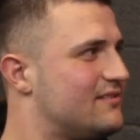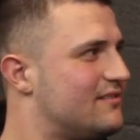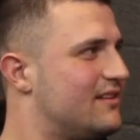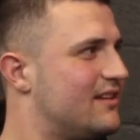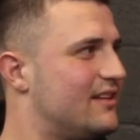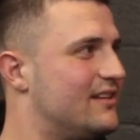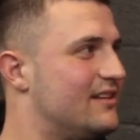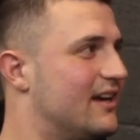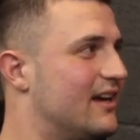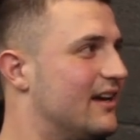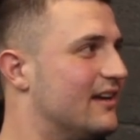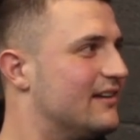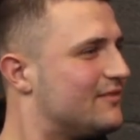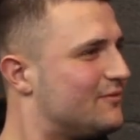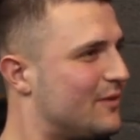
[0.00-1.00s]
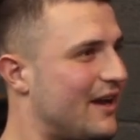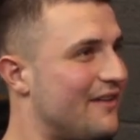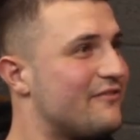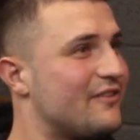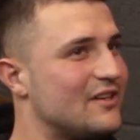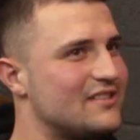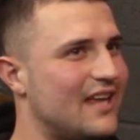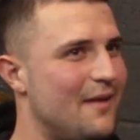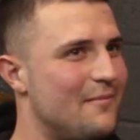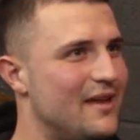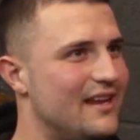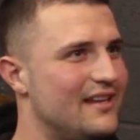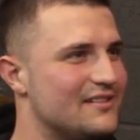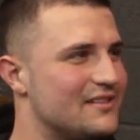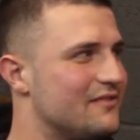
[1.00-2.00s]
He when I first came in,
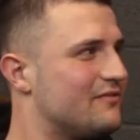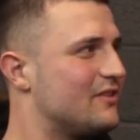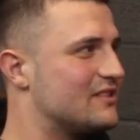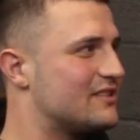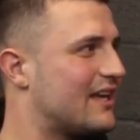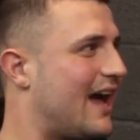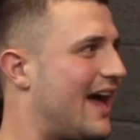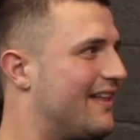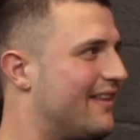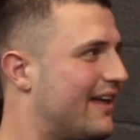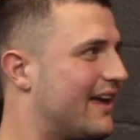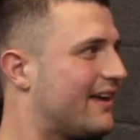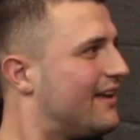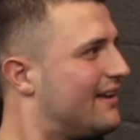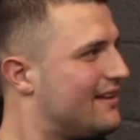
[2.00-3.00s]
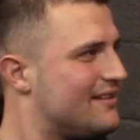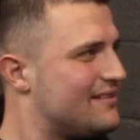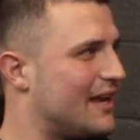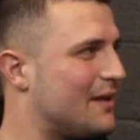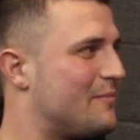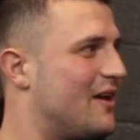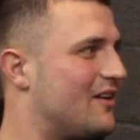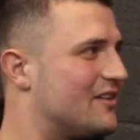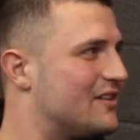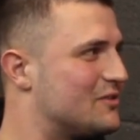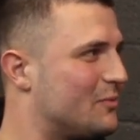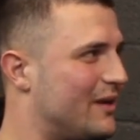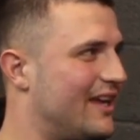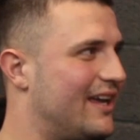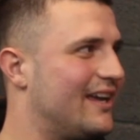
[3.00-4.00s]
he's the first guy to like take me under his
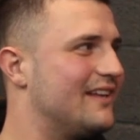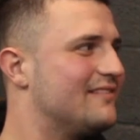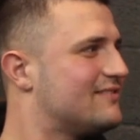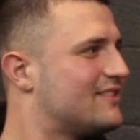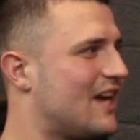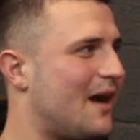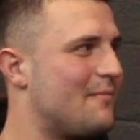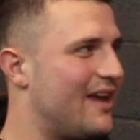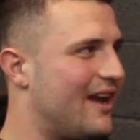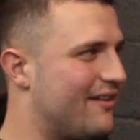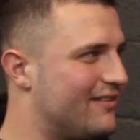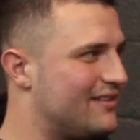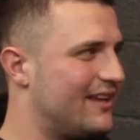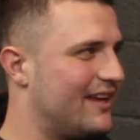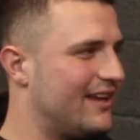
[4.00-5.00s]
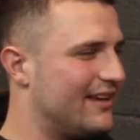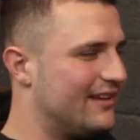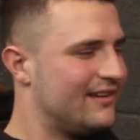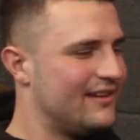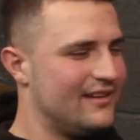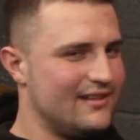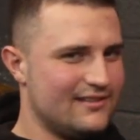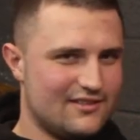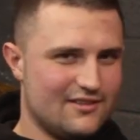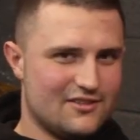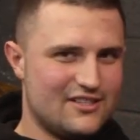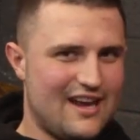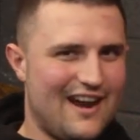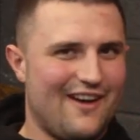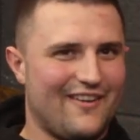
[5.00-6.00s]
wing and taught me everything. And so
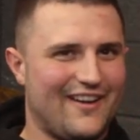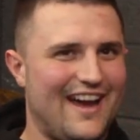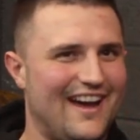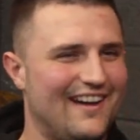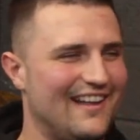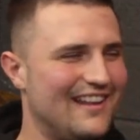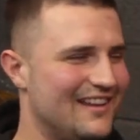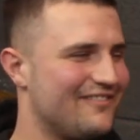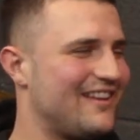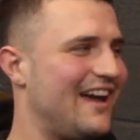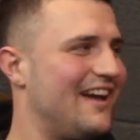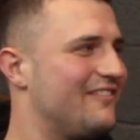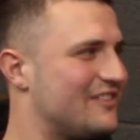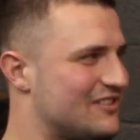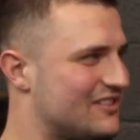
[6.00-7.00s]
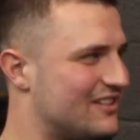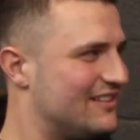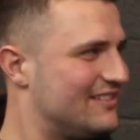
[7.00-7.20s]
shout out Kyle. I love Kyle for sure.